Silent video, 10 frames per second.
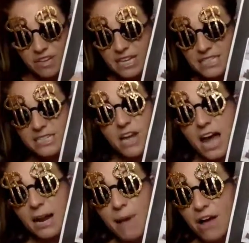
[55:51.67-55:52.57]
Because it's
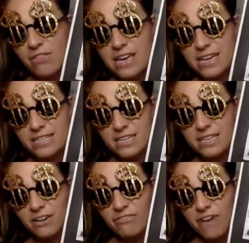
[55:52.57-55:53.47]
not about these.
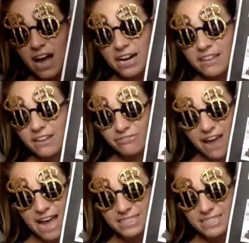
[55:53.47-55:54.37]
These are fun and they're
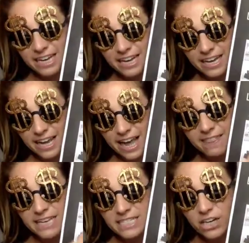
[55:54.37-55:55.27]
fancy,
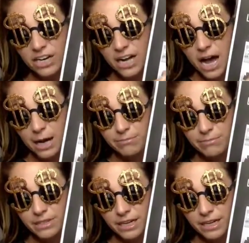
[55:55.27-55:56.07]
and these are going to come.